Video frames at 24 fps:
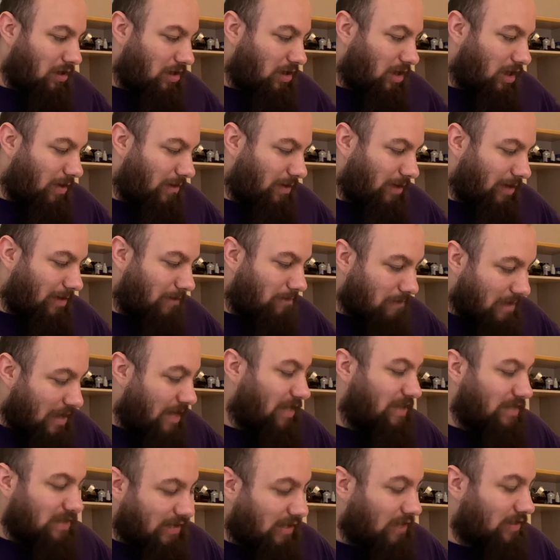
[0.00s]
I mean, it
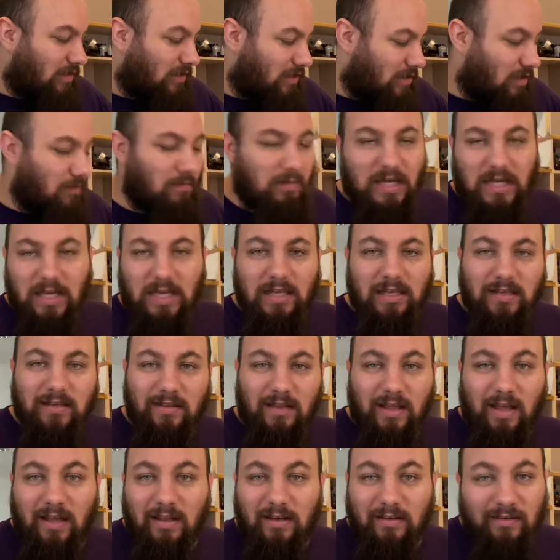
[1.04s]
makes sense to me
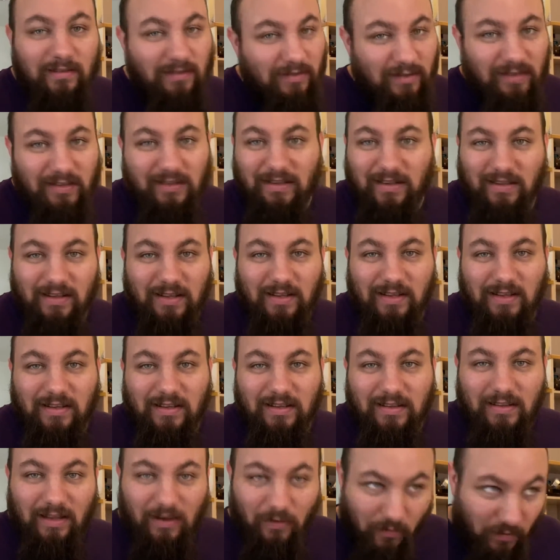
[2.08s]
that
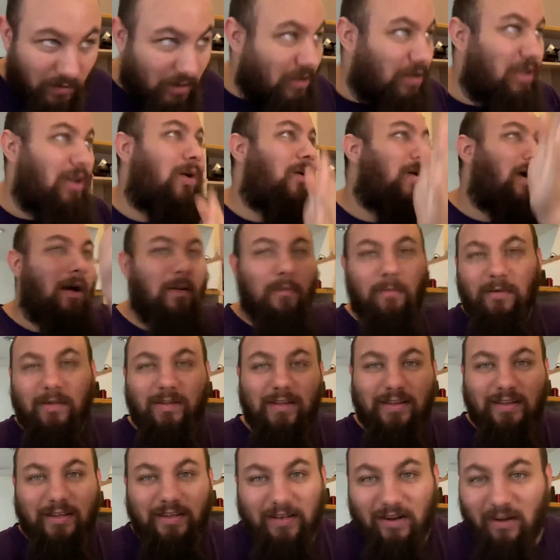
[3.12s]
we're going to go up.
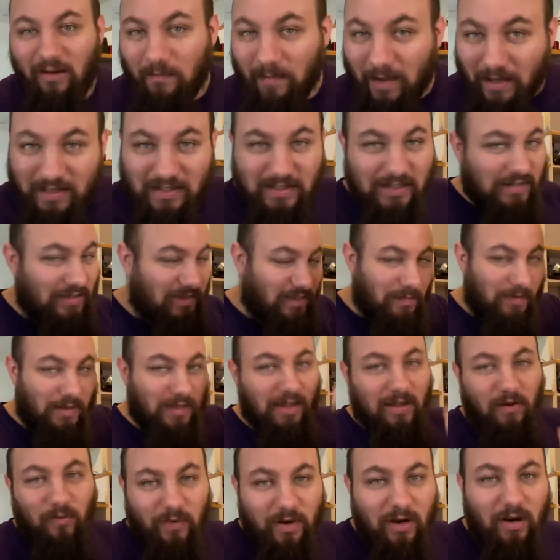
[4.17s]
It makes sense to me
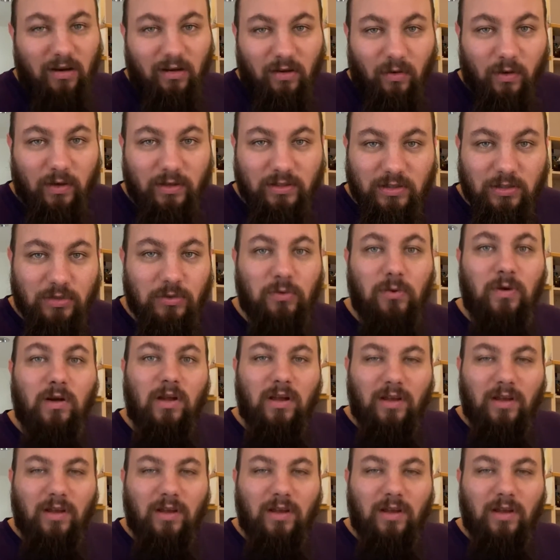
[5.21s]
that we are going to